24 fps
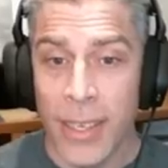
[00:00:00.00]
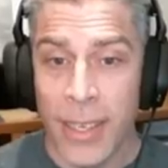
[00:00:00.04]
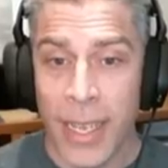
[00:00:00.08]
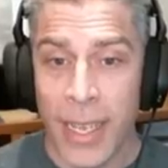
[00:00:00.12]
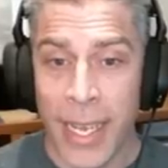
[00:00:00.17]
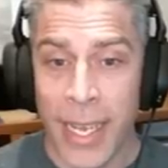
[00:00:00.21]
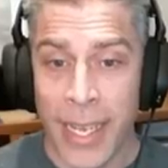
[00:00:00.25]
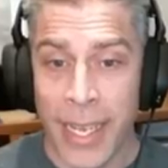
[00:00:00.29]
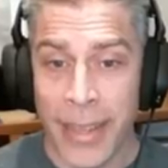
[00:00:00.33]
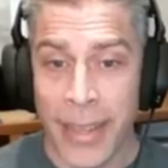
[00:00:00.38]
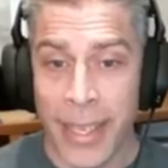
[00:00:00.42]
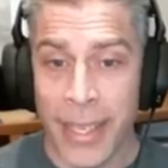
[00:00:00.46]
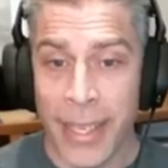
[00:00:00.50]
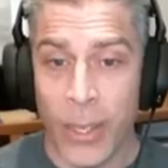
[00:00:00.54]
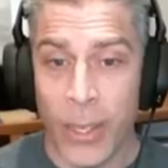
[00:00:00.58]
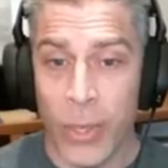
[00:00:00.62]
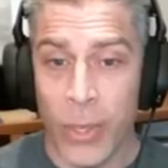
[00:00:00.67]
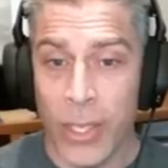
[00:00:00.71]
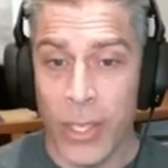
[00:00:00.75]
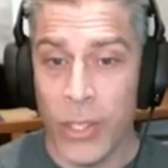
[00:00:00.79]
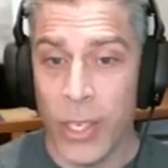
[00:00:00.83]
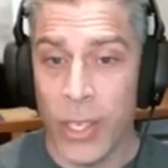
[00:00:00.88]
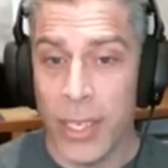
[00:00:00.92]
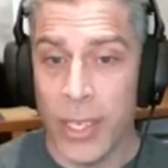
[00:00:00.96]
I think it
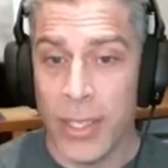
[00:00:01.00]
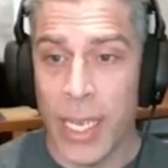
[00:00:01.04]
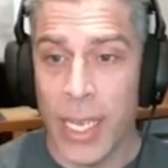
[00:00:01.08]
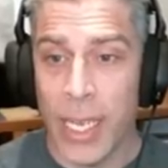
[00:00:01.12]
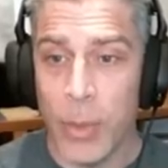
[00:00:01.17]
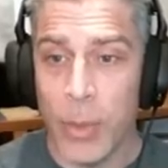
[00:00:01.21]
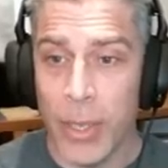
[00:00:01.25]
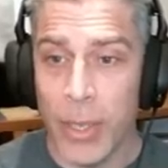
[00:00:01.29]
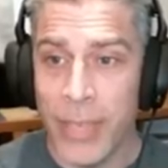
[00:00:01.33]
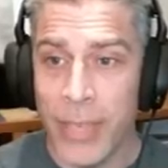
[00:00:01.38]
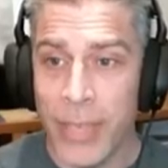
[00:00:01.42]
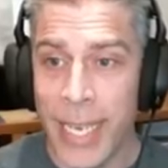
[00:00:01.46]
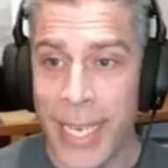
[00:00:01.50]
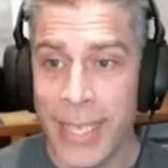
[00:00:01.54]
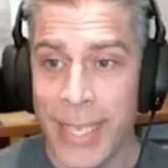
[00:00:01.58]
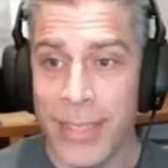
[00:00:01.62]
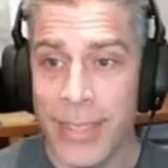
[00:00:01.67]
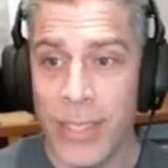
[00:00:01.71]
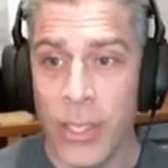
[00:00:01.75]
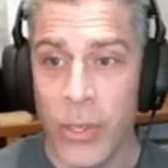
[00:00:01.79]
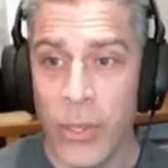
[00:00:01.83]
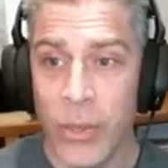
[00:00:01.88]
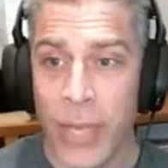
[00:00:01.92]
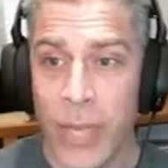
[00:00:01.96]
only took us a couple of days
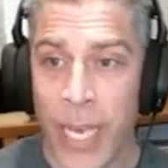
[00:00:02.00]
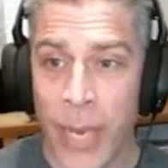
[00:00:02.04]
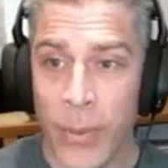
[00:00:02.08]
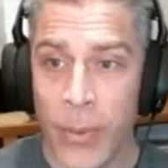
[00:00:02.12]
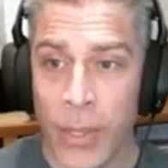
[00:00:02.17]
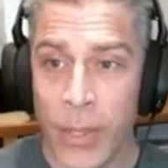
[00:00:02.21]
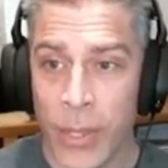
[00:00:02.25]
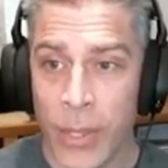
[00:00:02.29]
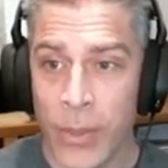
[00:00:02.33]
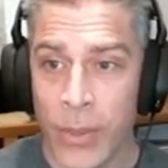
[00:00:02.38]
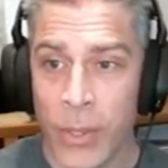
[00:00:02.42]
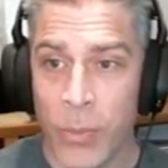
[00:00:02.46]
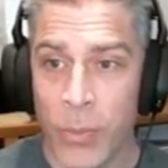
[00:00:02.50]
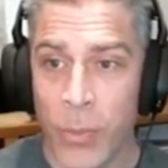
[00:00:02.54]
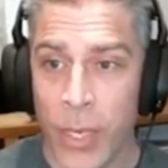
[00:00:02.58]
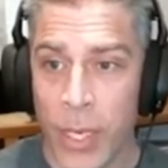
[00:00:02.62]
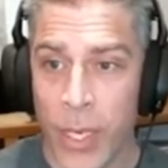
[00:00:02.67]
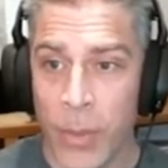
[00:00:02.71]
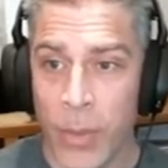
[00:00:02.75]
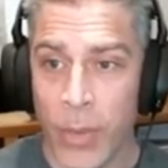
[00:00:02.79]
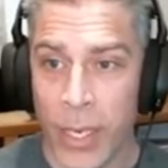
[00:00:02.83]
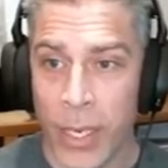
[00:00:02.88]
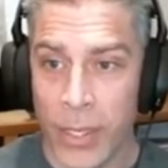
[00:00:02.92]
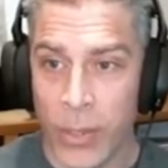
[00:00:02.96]
to do that, which I was pretty
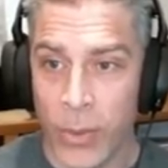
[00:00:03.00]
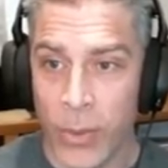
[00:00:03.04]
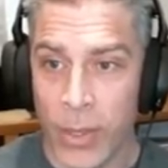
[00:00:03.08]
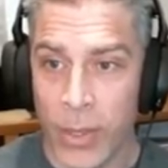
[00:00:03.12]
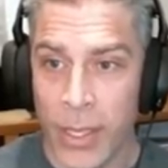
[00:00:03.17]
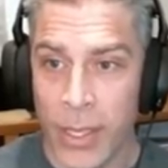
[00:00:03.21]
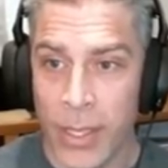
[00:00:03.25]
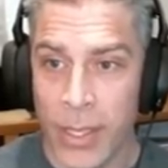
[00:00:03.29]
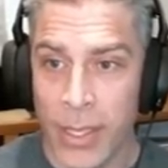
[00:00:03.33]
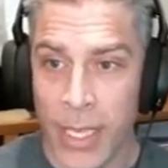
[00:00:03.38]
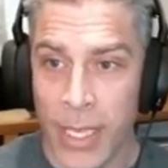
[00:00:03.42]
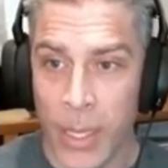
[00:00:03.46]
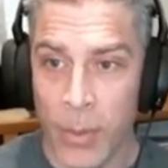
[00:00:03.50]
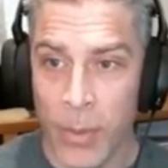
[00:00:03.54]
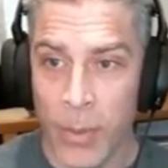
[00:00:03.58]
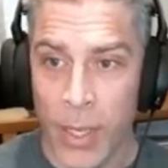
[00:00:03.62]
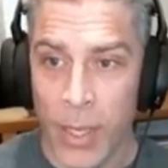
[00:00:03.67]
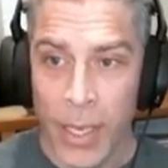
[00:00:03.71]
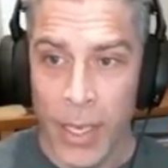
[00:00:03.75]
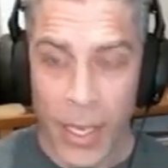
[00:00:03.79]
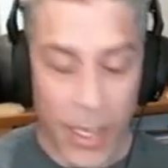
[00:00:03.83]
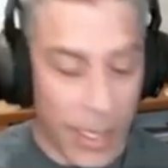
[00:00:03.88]
impressed with the team,